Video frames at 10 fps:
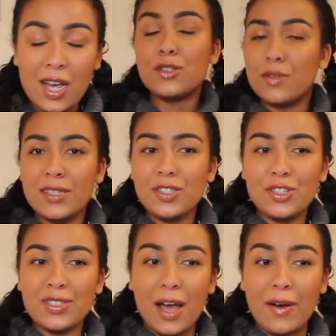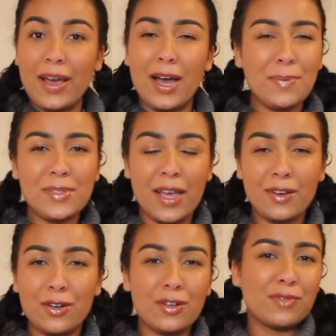So this is just how I
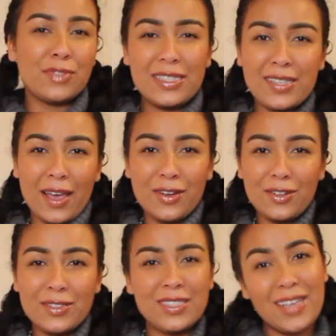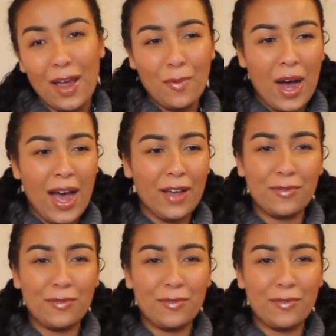upcycle, recycle, DIY,